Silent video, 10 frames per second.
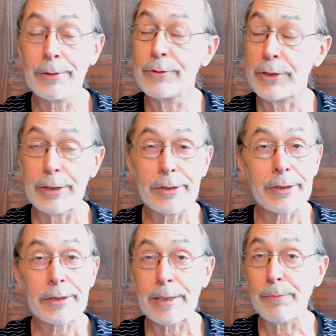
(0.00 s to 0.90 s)

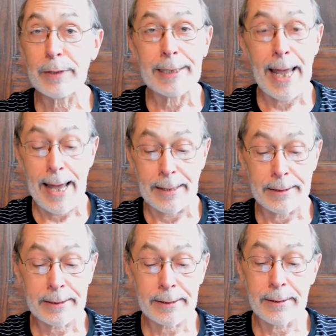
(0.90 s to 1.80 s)
Jesus simply
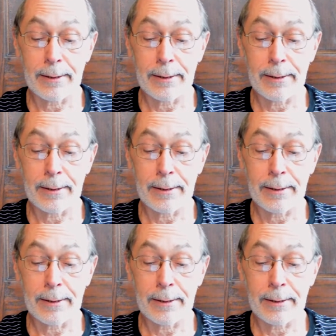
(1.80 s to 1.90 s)
adds,